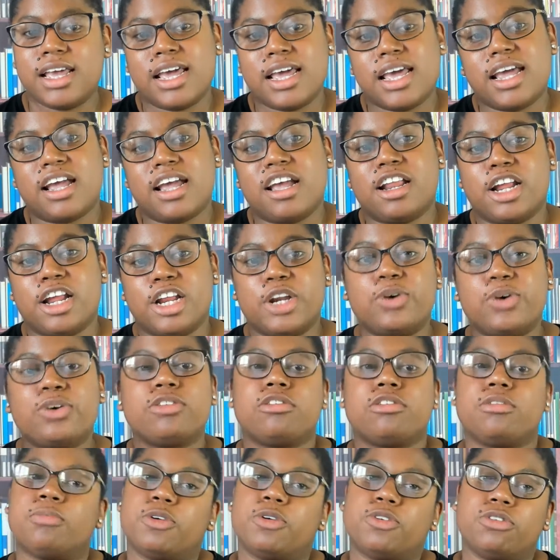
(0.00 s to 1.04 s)
and I know it's
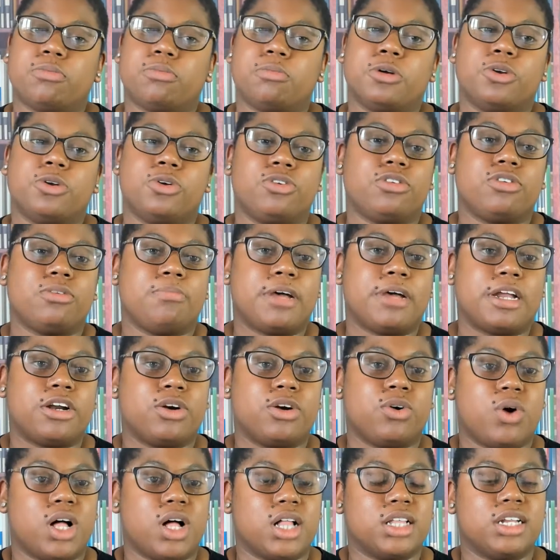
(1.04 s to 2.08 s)
supposed to produce a better
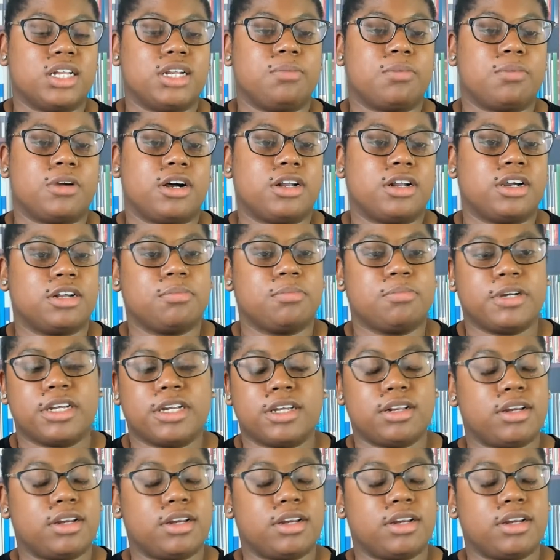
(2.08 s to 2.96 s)
quality product but